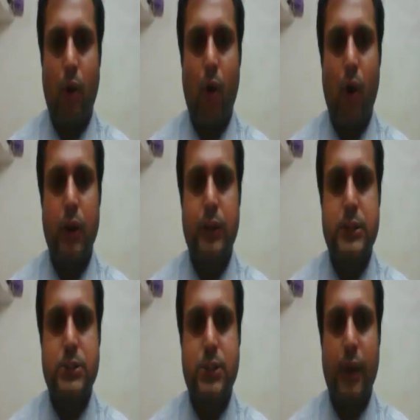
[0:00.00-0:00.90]
All
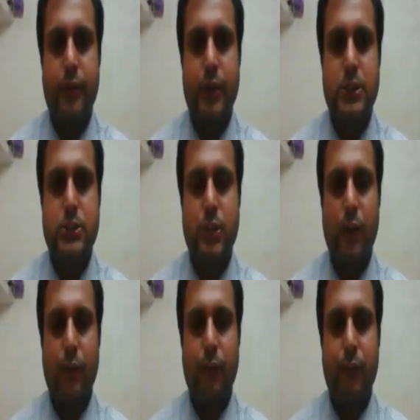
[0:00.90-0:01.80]
these countries
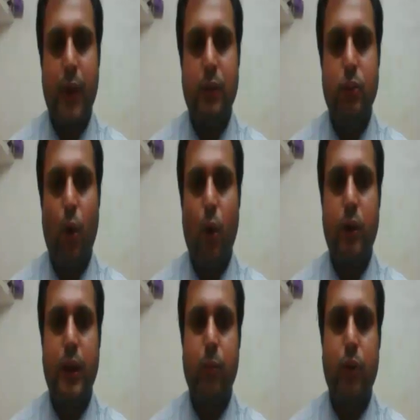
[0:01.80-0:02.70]
were
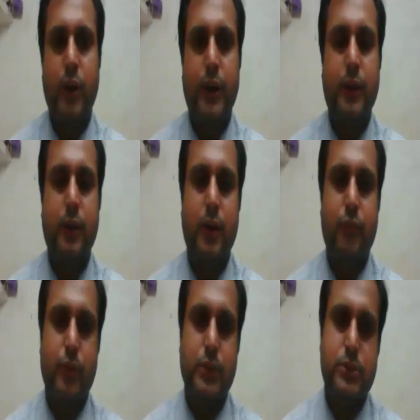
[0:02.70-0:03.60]
non-democratic
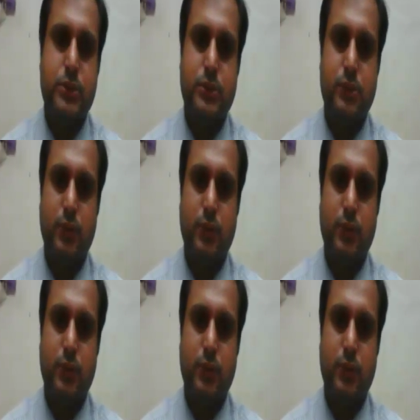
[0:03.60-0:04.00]
countries.